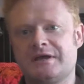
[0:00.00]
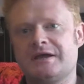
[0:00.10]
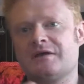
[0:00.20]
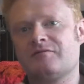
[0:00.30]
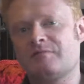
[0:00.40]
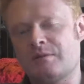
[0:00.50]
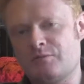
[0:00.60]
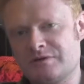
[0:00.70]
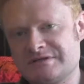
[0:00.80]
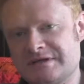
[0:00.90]
income from my
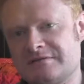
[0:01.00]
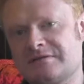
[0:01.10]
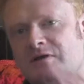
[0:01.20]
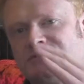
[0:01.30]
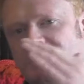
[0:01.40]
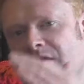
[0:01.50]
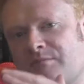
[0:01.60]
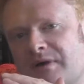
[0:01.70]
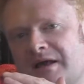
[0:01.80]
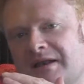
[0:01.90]
book sale goes
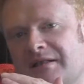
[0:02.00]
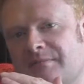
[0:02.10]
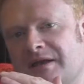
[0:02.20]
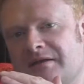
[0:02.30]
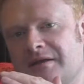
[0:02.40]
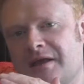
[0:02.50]
up a little bit.